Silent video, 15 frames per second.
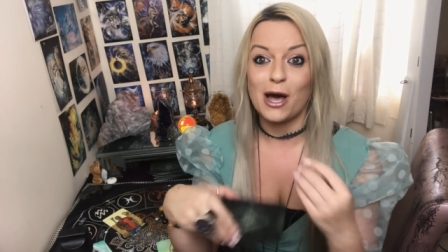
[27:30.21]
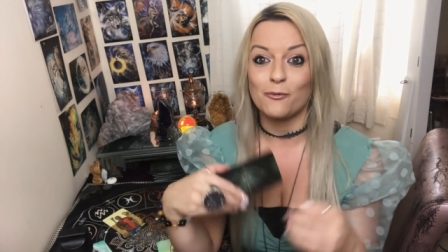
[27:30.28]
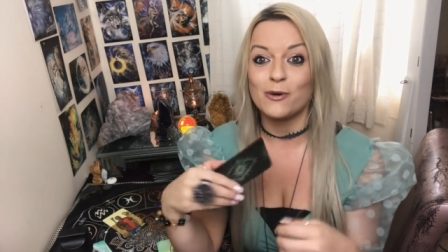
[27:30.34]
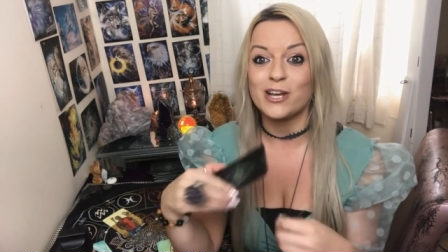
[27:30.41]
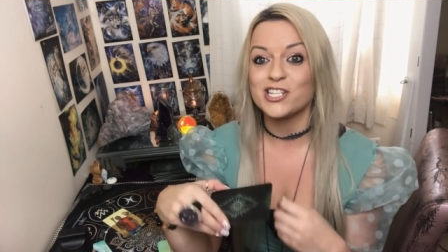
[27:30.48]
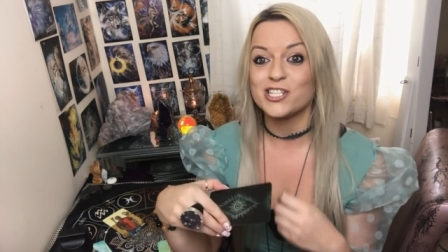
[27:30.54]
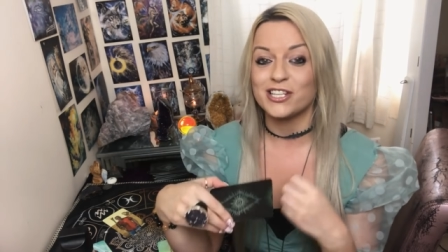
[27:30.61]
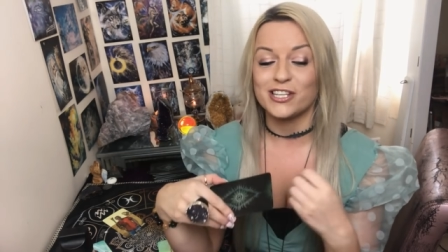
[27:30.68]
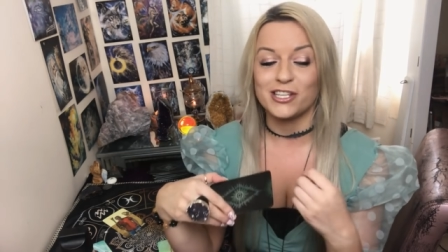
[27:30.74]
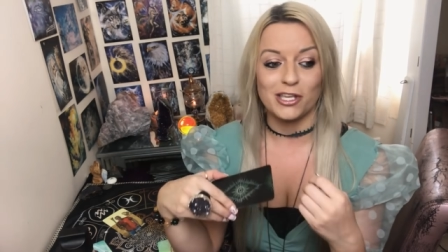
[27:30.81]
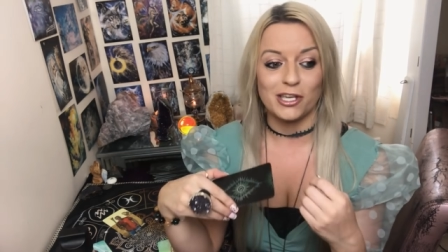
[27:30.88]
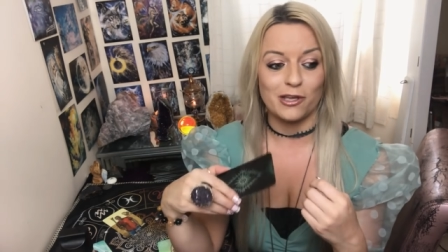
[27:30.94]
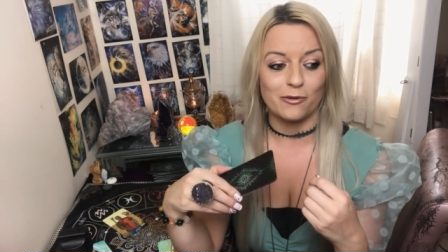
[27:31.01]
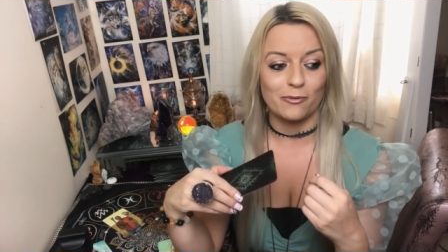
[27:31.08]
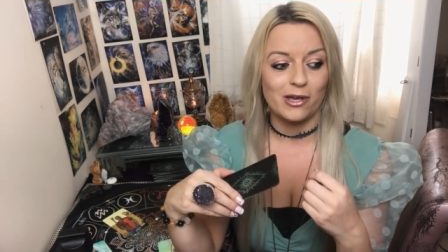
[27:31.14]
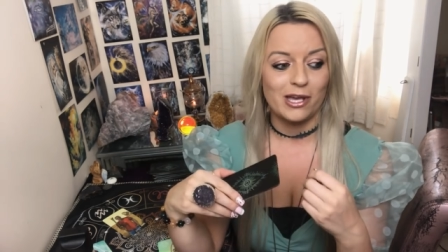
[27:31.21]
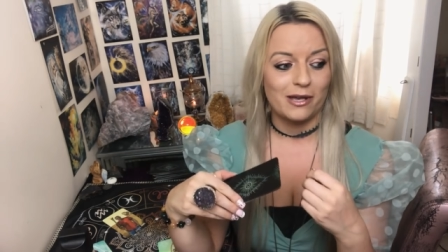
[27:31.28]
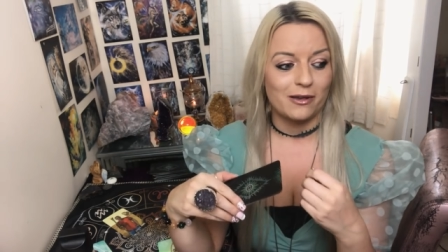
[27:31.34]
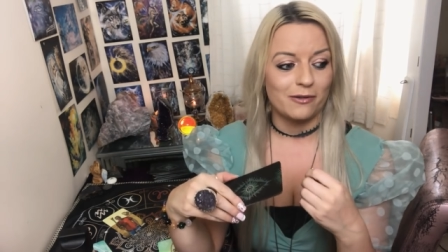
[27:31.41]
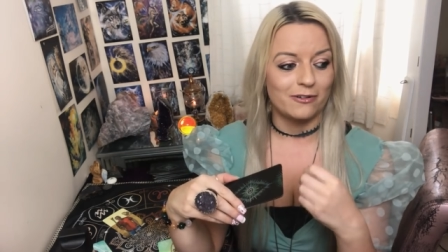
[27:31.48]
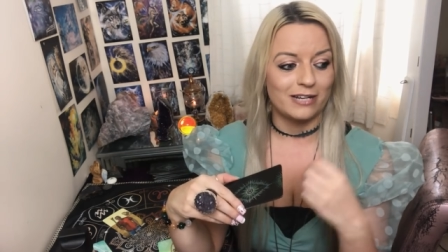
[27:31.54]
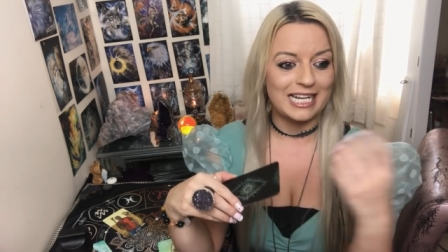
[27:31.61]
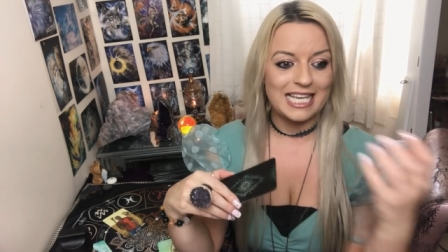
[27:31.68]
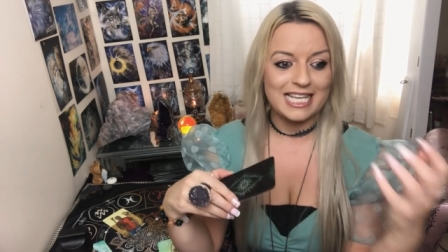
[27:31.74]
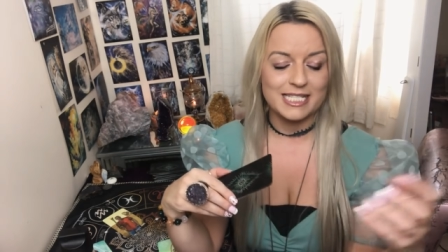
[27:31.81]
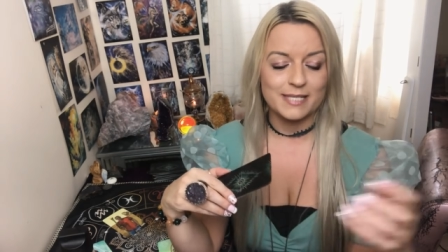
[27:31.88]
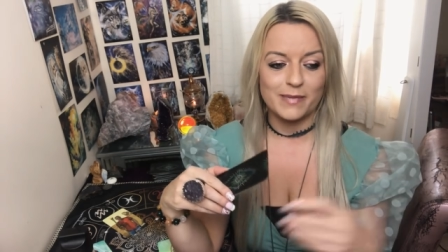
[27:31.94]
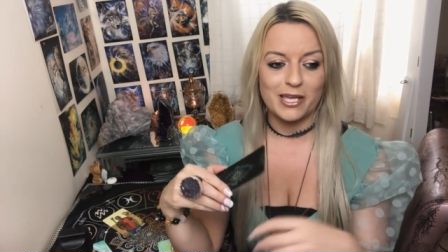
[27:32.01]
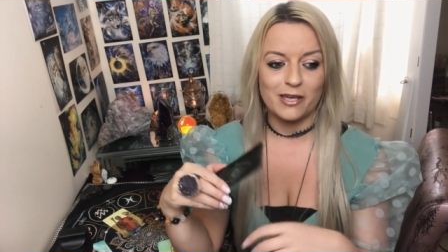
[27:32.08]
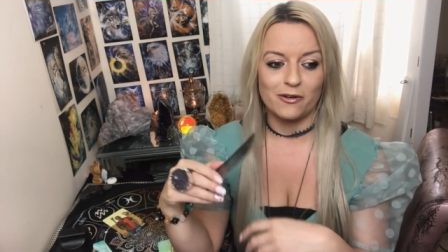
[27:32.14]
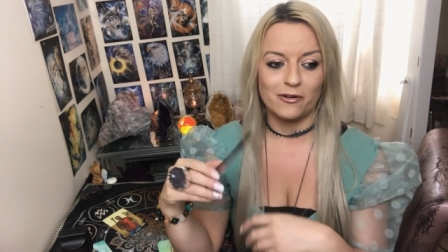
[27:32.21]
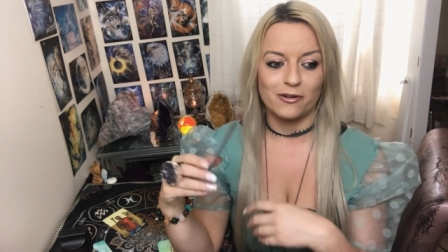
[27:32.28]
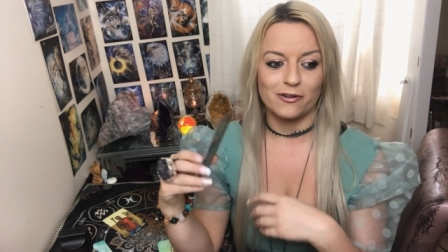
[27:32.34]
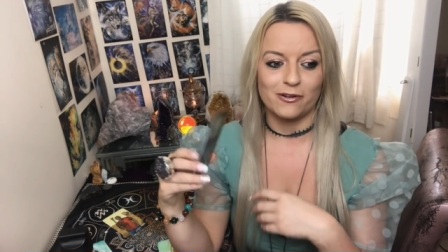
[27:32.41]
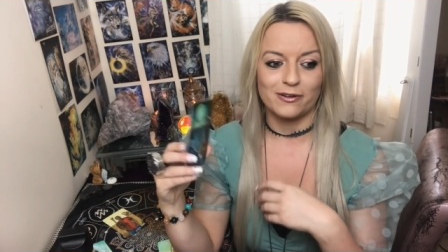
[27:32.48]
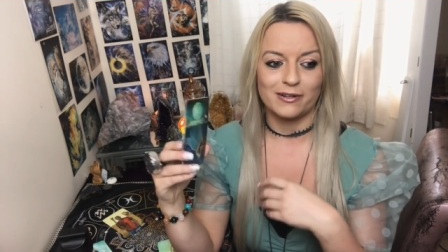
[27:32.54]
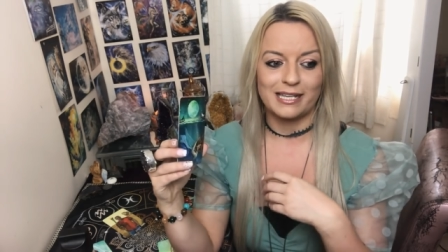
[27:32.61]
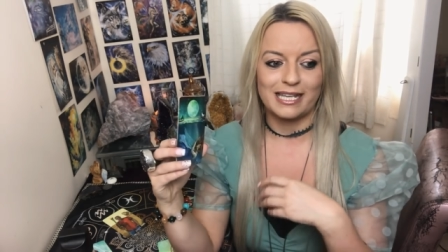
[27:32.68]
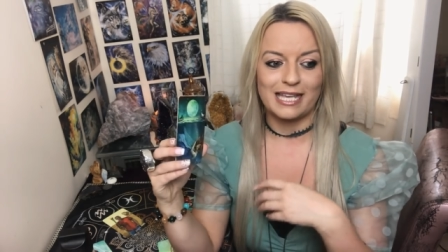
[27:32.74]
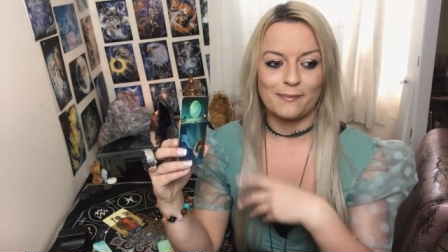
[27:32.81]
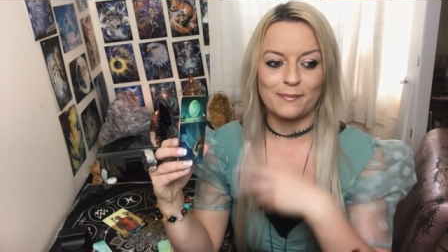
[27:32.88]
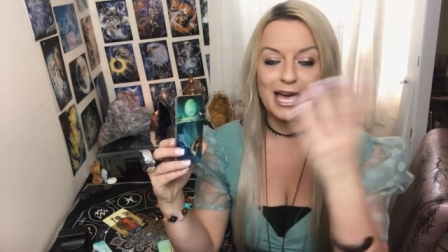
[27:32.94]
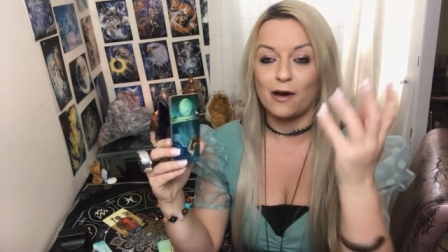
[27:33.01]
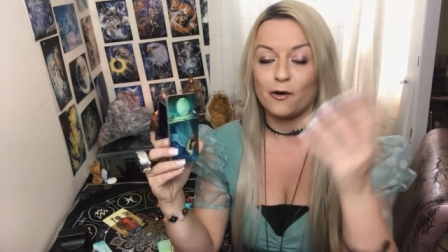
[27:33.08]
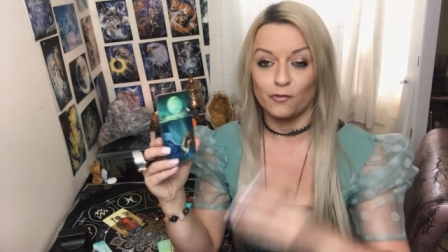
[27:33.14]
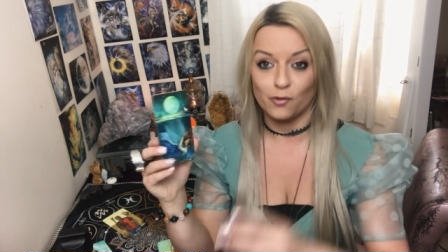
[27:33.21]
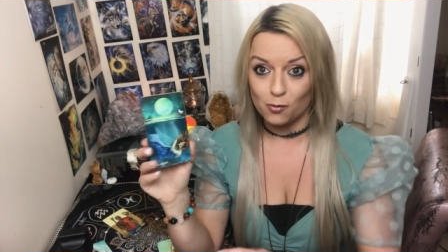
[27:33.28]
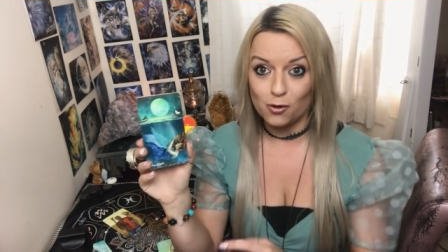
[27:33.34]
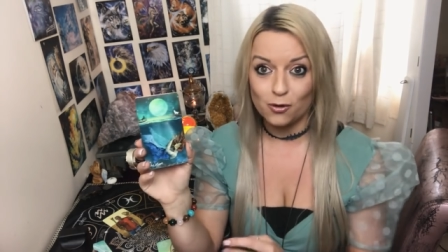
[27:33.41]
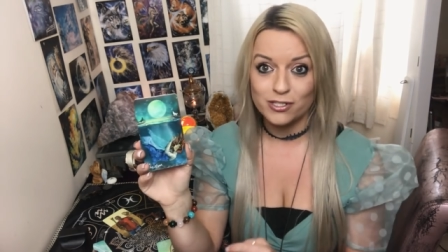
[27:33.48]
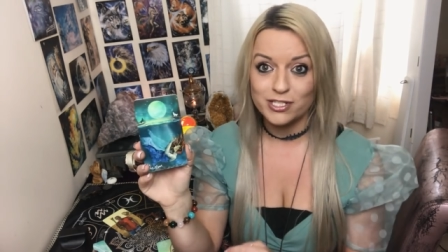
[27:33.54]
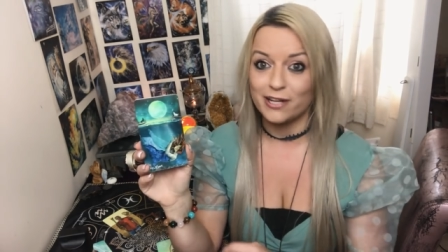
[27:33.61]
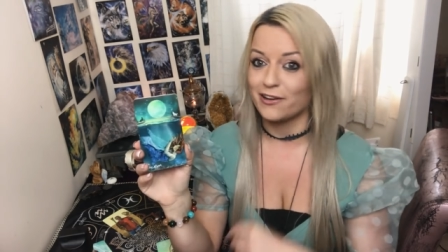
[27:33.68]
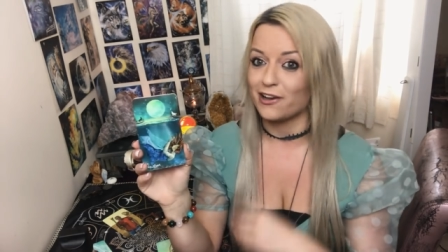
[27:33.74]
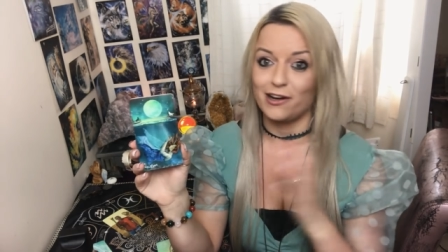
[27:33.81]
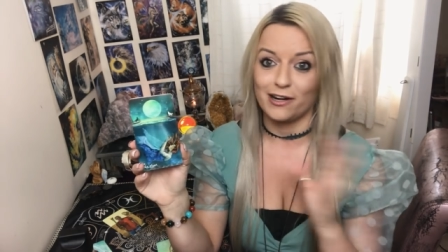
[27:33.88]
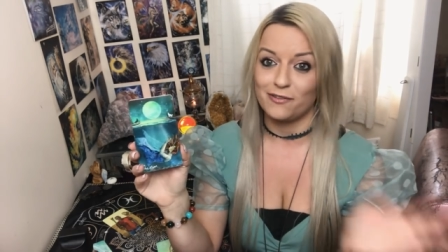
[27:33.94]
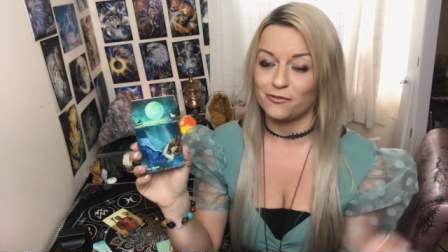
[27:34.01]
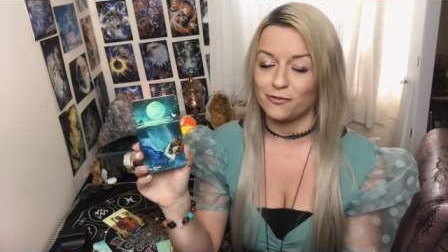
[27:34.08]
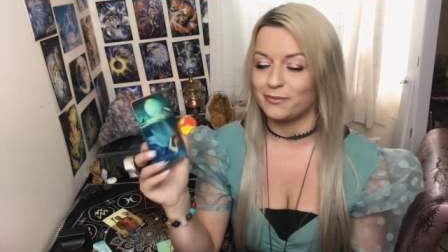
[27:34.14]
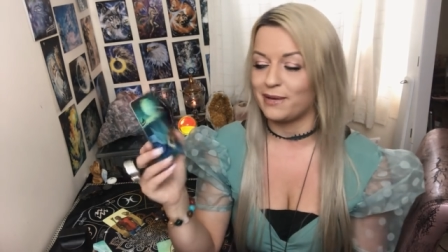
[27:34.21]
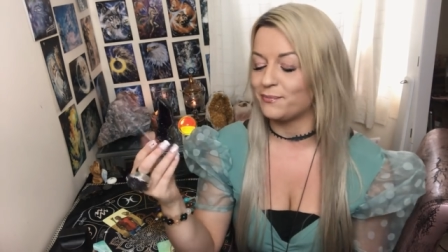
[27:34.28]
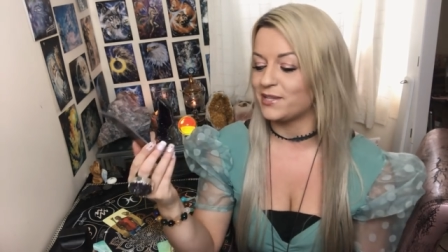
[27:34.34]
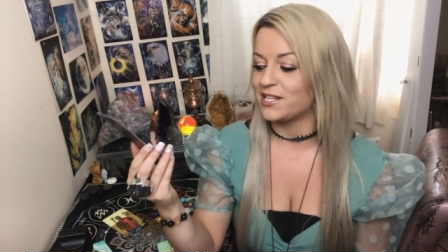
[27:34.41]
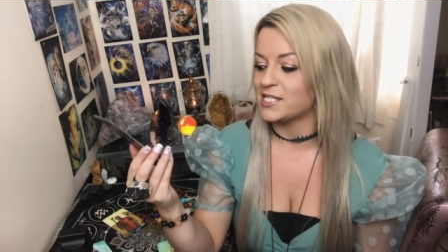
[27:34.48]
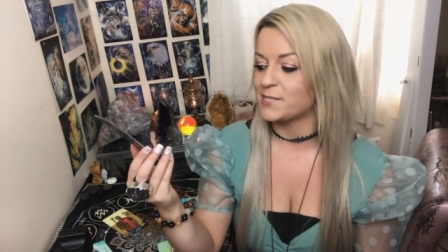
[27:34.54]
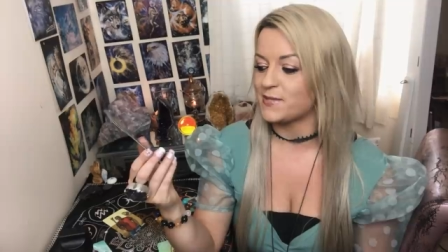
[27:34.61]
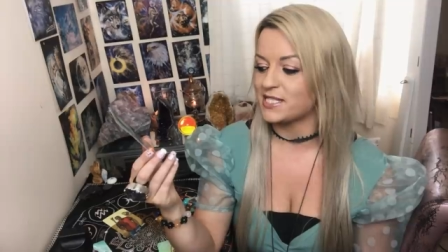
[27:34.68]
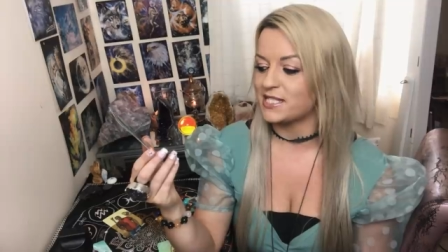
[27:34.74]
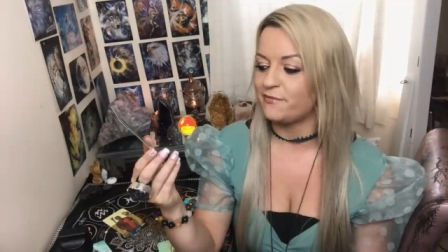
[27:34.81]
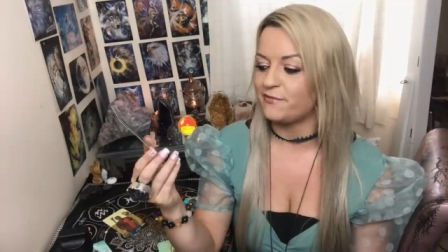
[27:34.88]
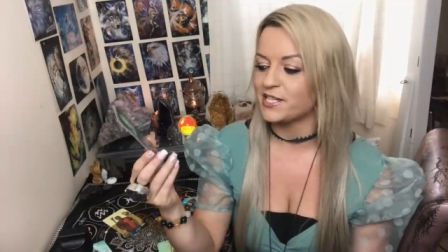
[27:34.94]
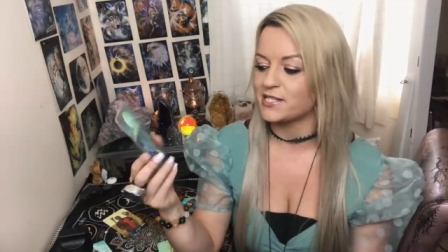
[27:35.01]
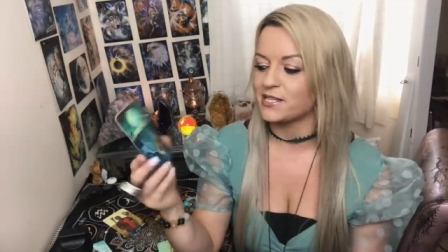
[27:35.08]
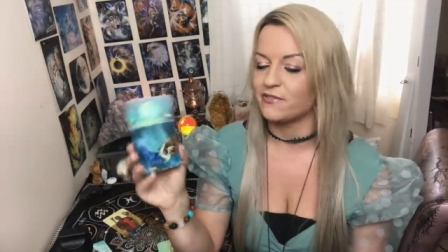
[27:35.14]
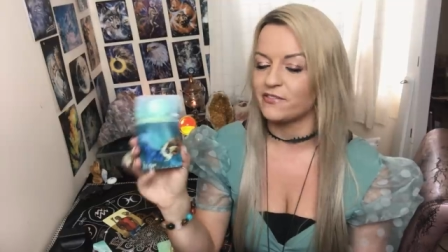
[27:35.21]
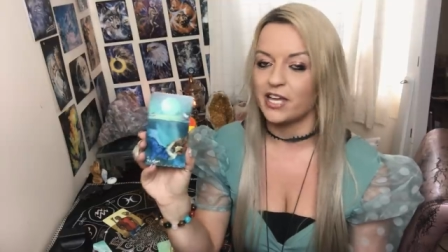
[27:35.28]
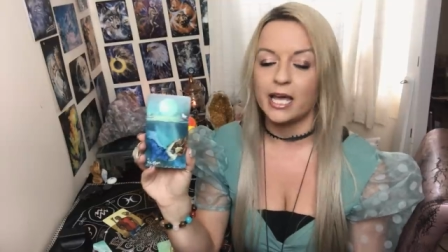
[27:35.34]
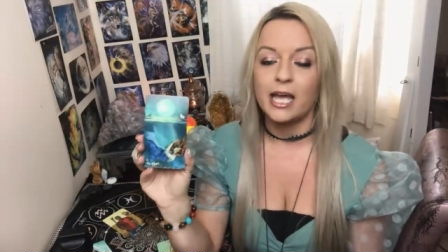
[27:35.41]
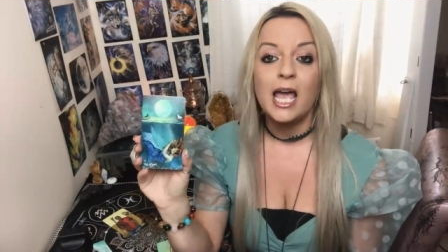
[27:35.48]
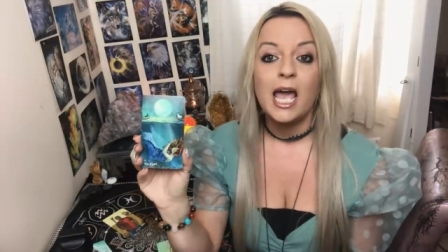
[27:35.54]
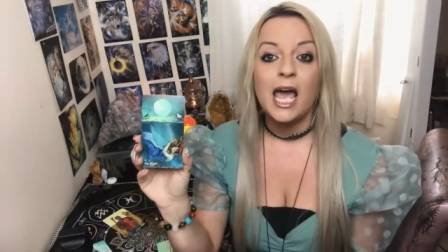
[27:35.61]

I wish that you release me or get me out of the water. I can't even remember the specifics of it.